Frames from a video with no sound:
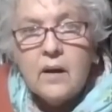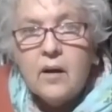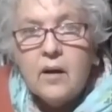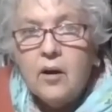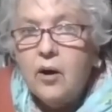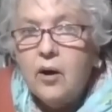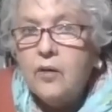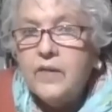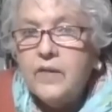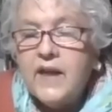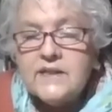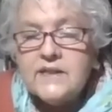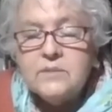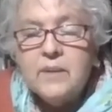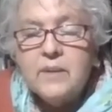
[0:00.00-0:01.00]
Oh,
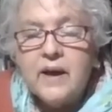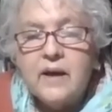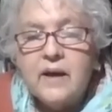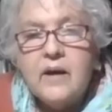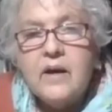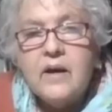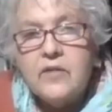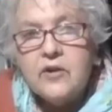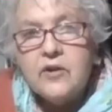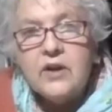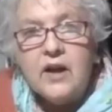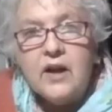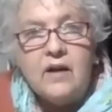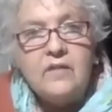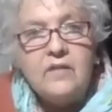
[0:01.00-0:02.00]
that's my other
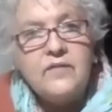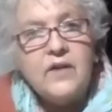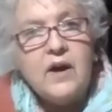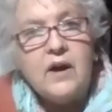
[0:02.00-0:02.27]
love.